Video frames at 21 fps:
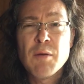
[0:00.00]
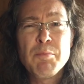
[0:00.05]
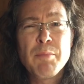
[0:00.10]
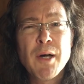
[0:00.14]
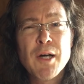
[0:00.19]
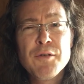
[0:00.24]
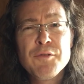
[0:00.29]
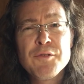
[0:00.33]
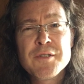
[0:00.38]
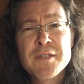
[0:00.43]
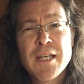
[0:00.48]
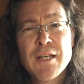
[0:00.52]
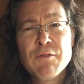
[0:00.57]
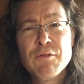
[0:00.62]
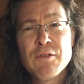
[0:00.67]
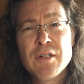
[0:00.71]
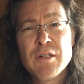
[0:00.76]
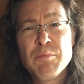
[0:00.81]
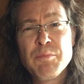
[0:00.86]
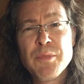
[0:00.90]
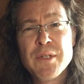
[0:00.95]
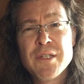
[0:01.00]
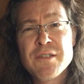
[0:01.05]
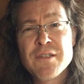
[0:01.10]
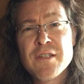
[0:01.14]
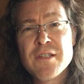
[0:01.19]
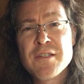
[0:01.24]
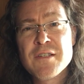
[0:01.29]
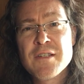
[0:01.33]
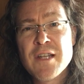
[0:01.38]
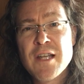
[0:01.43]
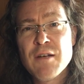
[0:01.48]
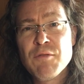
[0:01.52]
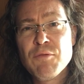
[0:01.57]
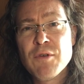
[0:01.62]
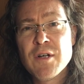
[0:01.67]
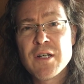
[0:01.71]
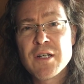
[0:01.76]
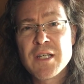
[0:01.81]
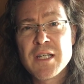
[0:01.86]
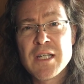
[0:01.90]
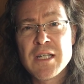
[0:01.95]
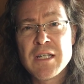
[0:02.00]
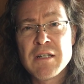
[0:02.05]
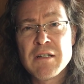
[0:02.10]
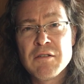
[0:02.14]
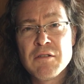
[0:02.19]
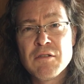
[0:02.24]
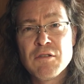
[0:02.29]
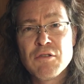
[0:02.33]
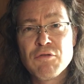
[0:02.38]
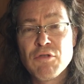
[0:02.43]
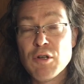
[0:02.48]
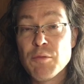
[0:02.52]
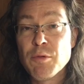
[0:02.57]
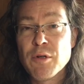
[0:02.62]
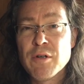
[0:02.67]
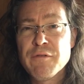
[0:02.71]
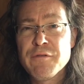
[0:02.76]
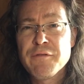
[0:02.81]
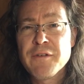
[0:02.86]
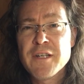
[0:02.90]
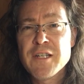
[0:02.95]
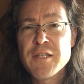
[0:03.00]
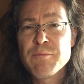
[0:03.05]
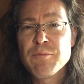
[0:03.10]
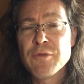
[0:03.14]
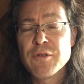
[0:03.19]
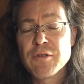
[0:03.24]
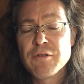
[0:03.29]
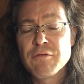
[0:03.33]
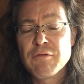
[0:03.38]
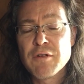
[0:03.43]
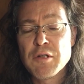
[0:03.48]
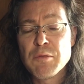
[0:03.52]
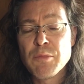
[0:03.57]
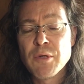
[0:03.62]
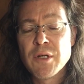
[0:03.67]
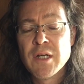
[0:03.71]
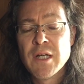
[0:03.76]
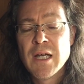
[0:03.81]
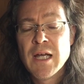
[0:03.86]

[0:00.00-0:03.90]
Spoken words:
post out on a business networking group, on a Facebook group,